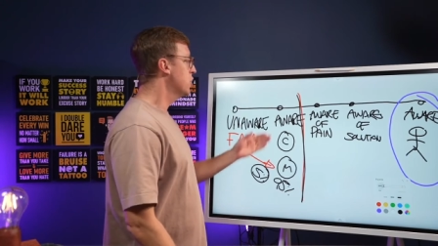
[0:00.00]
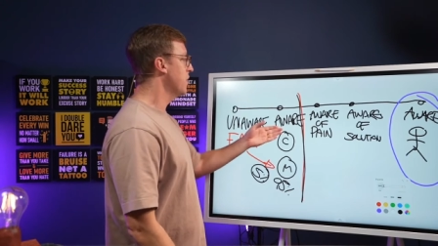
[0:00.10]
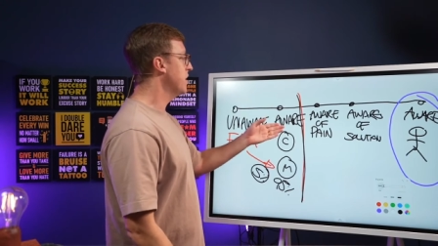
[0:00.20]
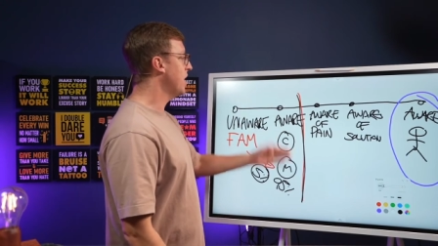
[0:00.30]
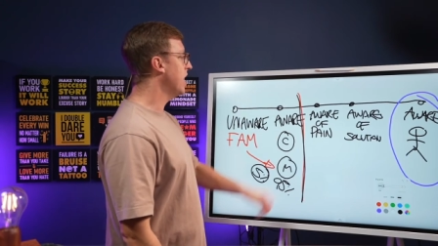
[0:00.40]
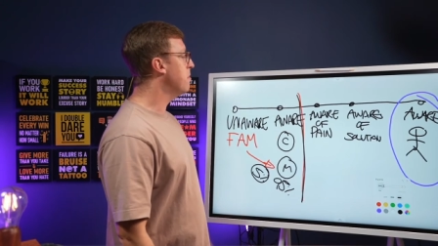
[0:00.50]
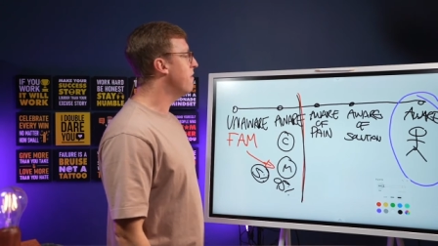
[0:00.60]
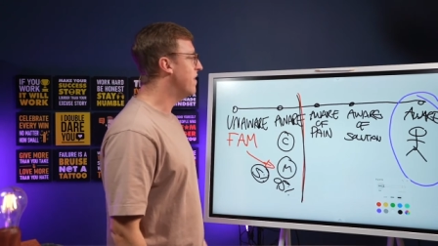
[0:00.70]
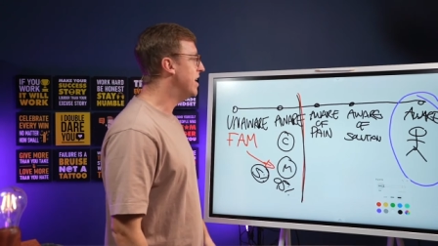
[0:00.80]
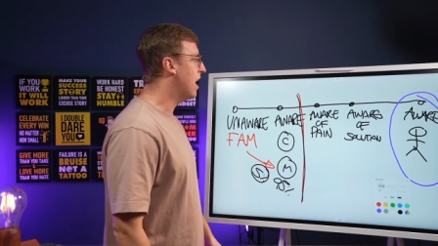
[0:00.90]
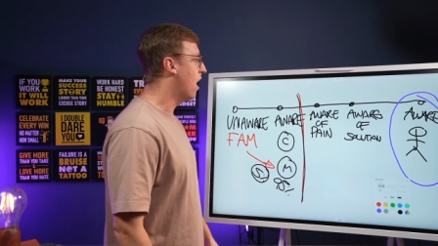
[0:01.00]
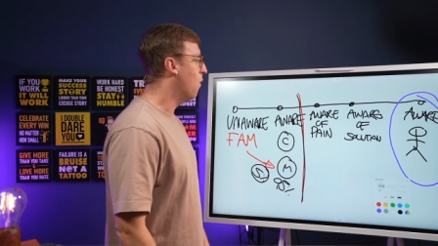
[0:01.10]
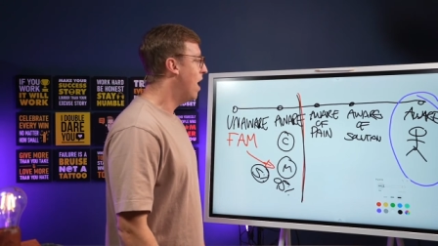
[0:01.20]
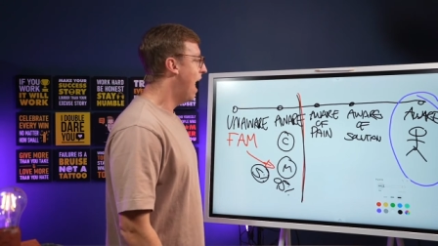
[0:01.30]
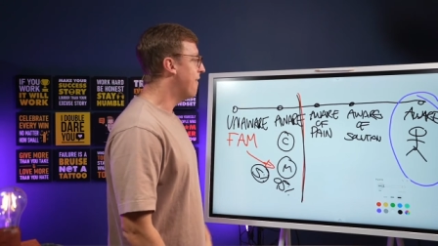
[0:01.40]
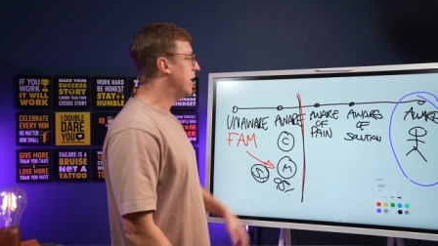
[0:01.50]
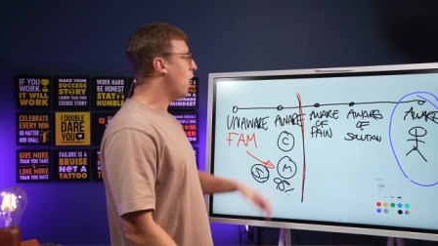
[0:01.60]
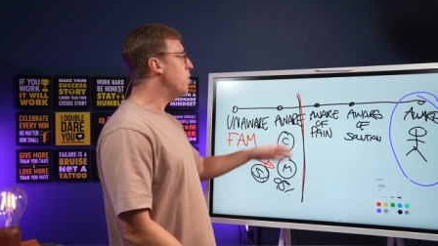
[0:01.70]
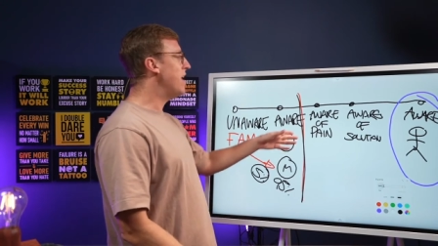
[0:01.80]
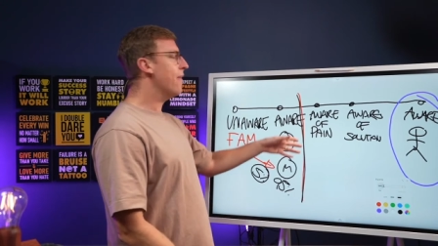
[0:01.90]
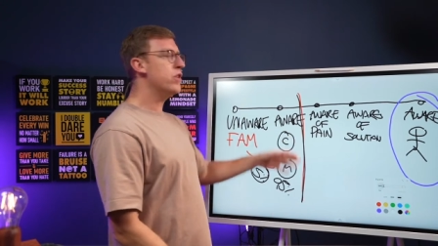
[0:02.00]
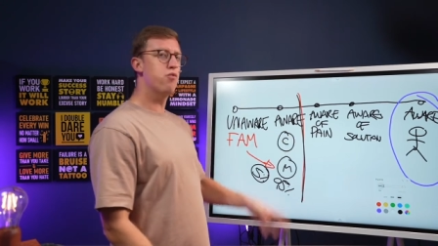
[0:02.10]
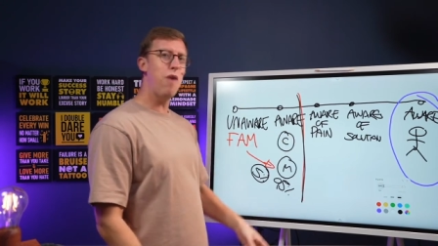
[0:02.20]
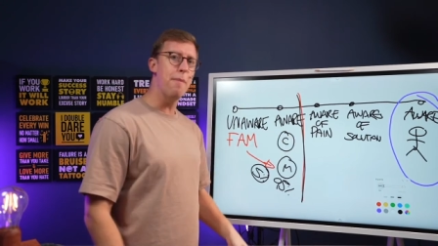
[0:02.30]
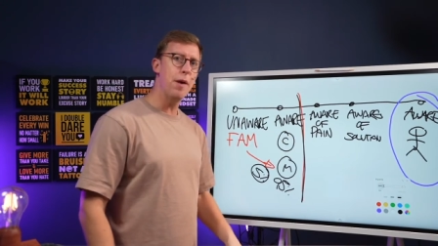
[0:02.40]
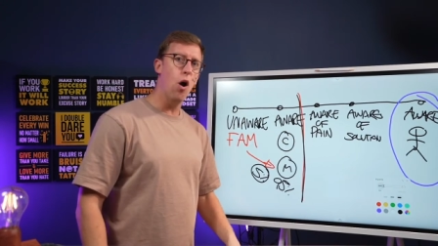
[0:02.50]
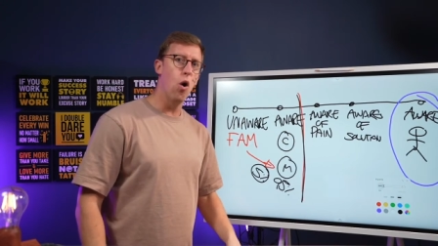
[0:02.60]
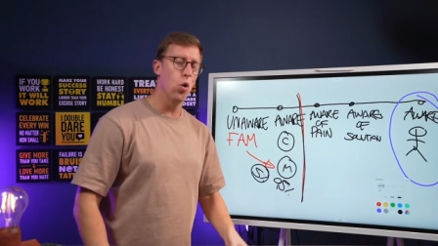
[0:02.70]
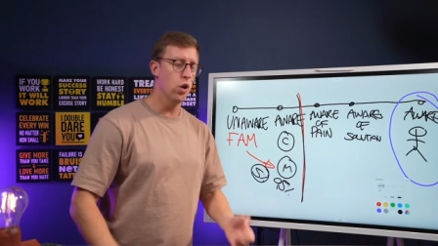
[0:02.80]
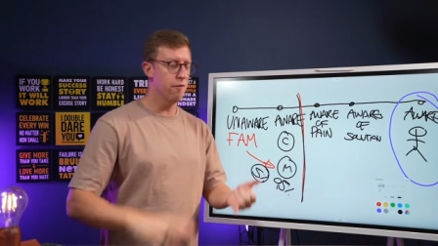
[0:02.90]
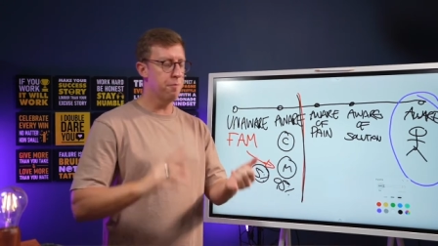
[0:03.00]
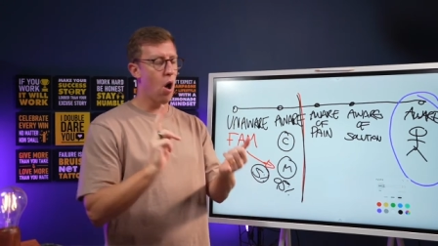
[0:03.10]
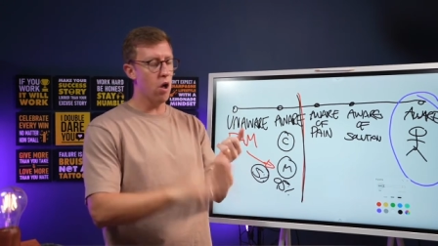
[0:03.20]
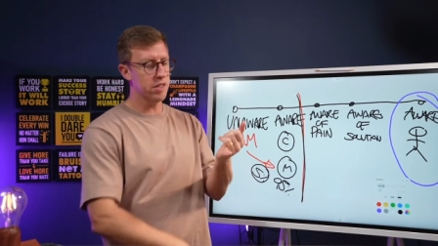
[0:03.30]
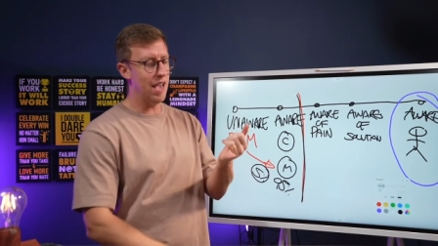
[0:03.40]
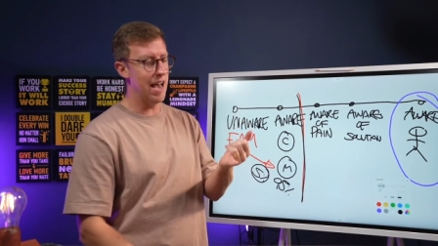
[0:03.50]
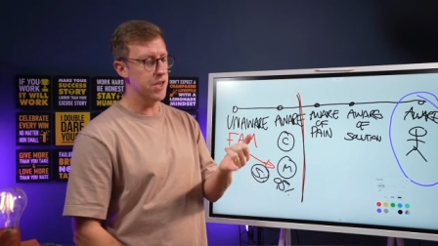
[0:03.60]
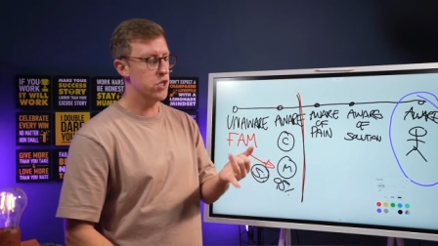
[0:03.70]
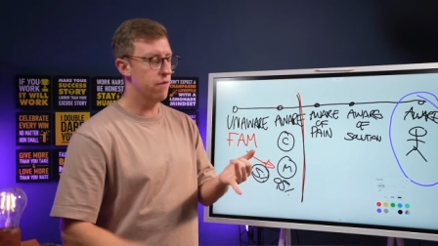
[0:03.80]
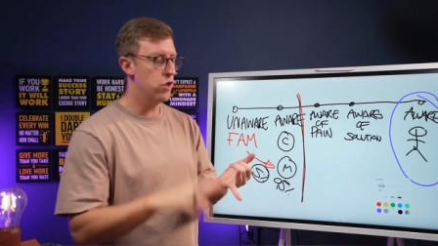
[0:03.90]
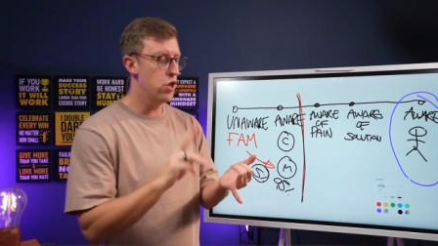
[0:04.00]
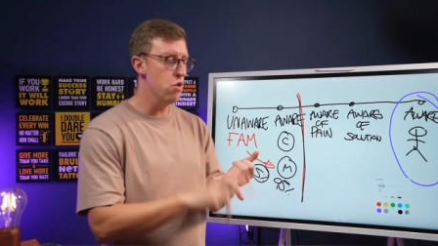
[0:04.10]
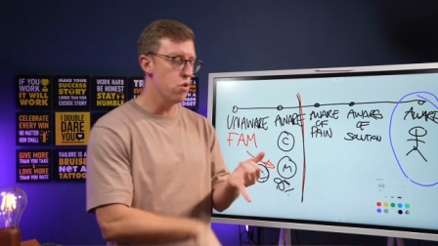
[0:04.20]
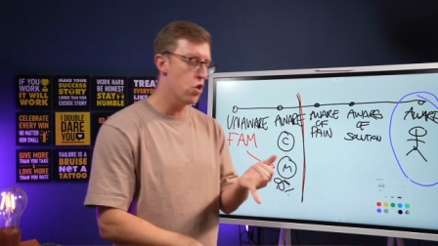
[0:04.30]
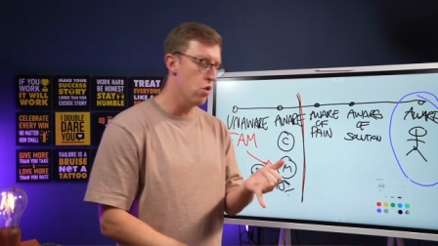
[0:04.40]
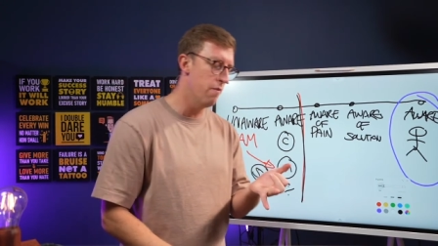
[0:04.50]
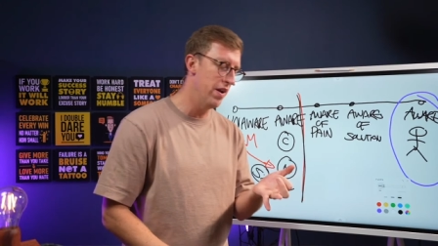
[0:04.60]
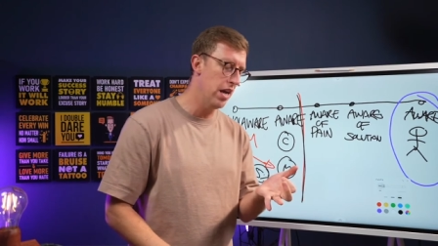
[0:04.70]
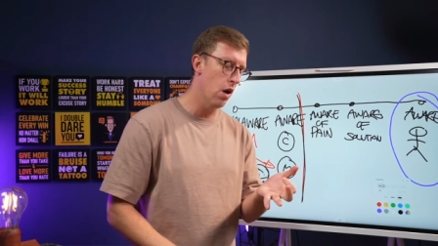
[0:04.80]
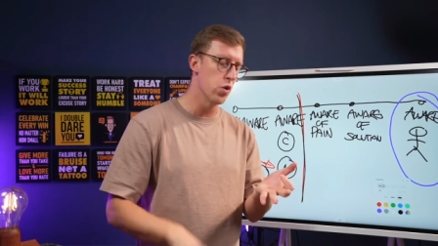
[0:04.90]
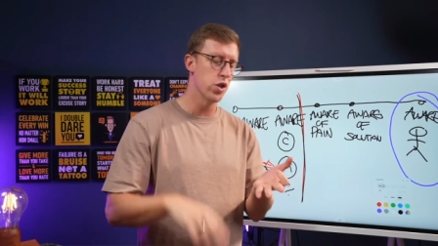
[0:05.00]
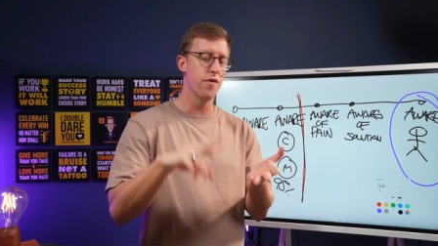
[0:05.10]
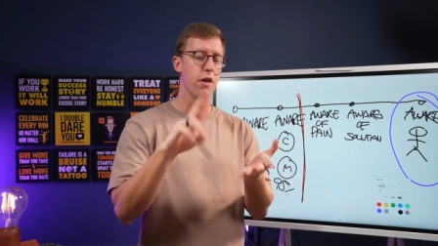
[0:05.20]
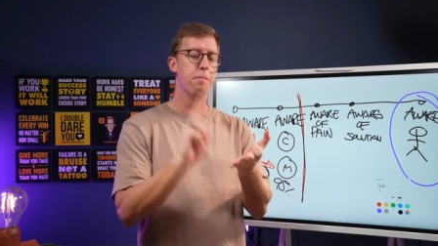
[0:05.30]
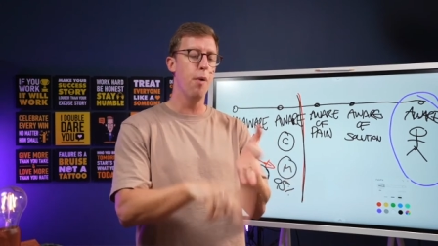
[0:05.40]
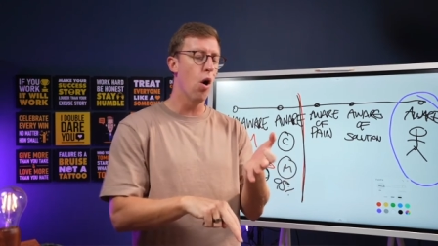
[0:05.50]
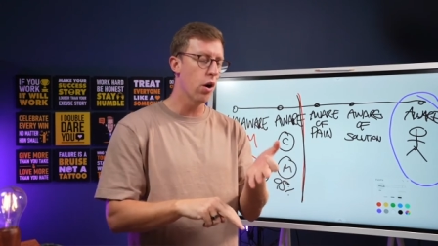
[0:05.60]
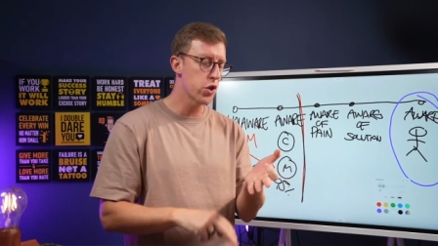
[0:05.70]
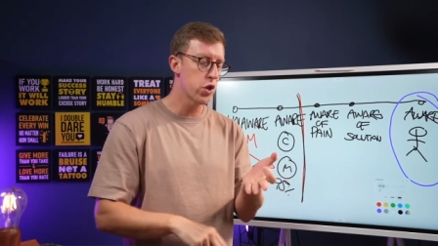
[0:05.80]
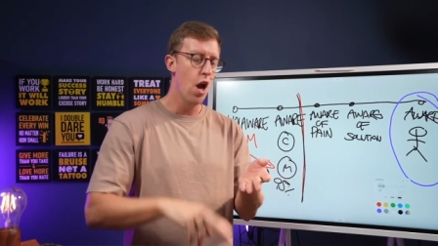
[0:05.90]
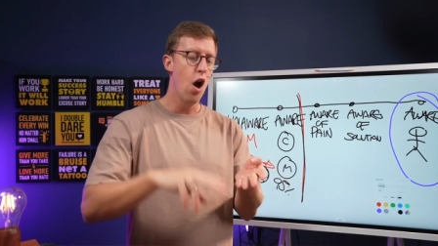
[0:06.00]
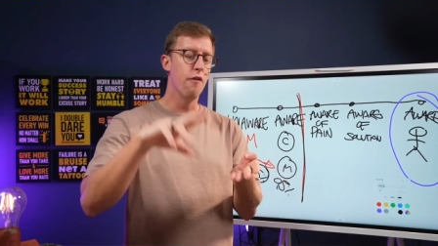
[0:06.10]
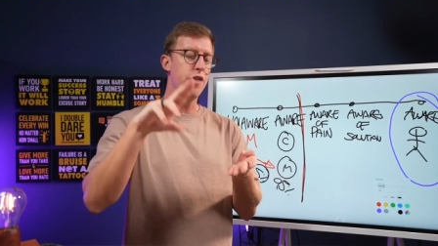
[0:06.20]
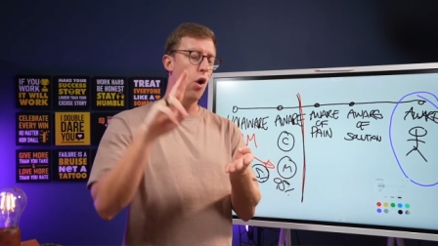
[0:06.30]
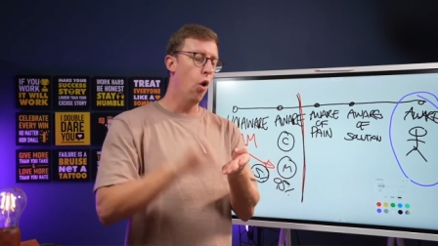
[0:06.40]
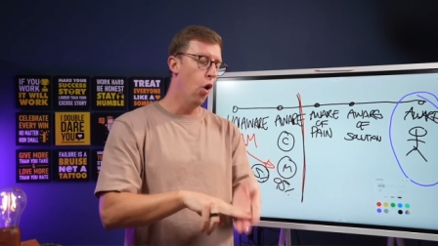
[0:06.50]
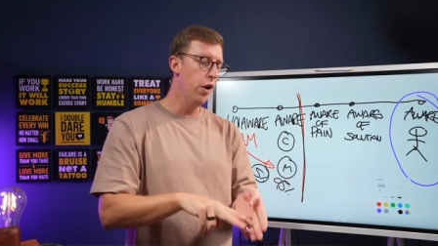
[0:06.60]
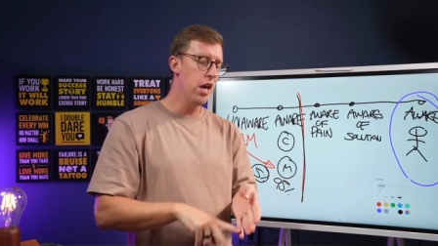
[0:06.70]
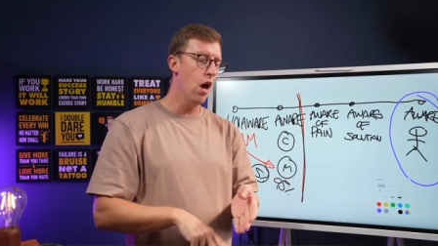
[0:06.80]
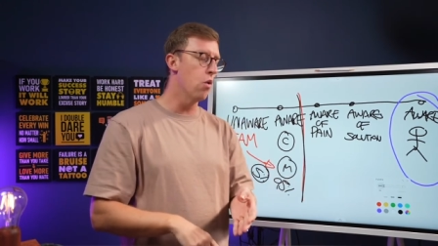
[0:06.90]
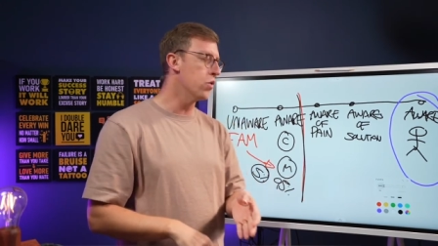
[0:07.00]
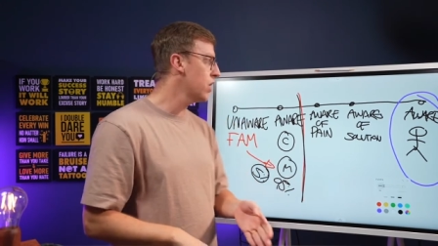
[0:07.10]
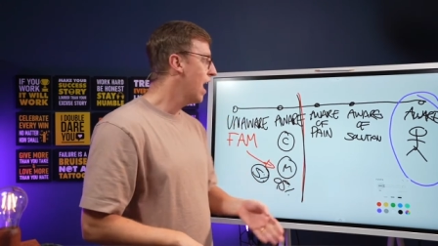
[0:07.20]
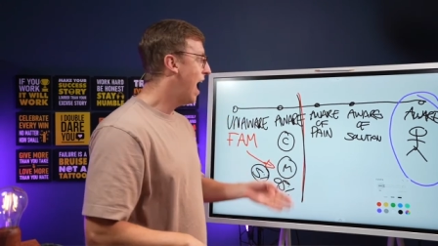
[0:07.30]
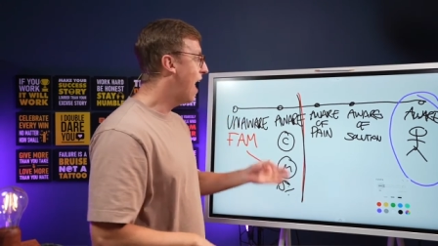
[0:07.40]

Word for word: So they send them a video, and they go down this rabbit hole of podcasts, of YouTube videos, of the books, of the audios,